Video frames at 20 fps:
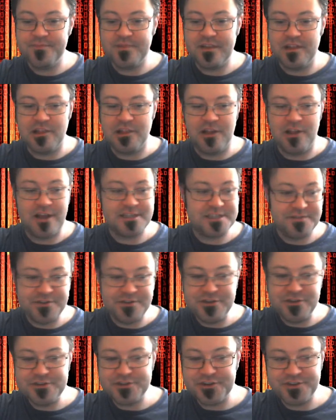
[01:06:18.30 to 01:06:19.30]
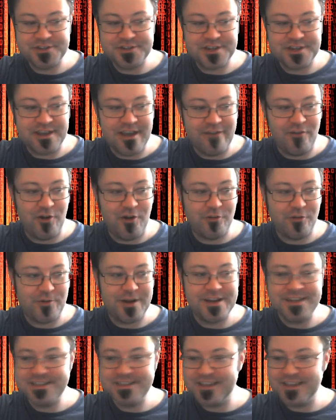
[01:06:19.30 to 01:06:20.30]
Lots of users have
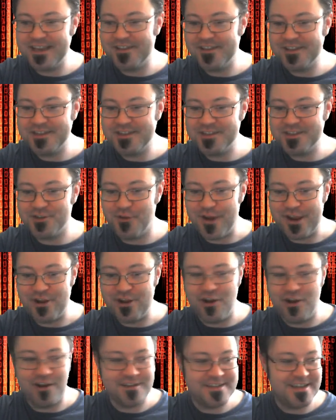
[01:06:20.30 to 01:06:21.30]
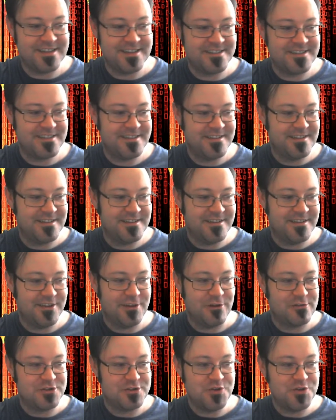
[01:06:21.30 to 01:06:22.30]
already said this is great content. You
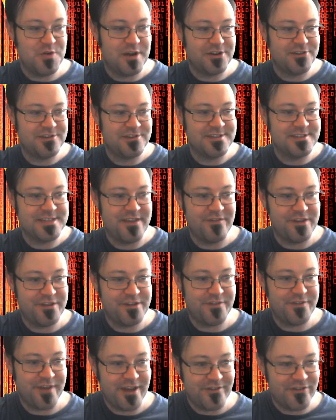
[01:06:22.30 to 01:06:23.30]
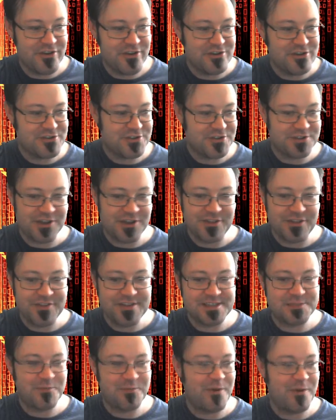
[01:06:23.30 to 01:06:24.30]
know, 275 users on
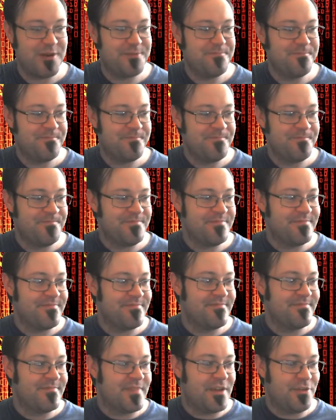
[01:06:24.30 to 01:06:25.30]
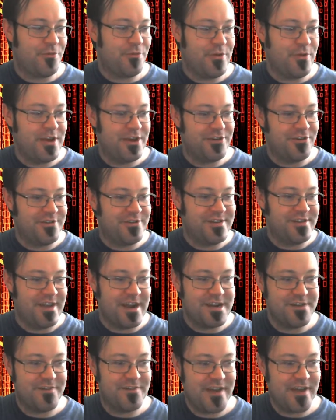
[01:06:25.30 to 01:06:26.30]
this one,
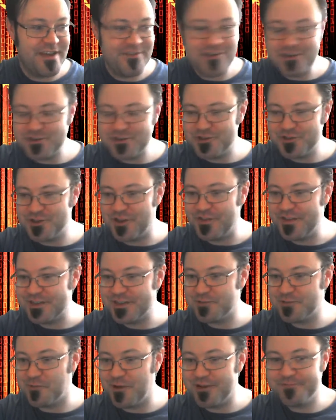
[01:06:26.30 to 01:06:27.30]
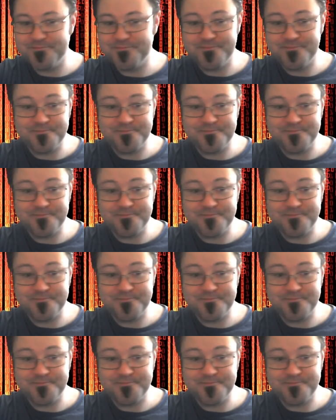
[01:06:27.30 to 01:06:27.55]
395 users on this one.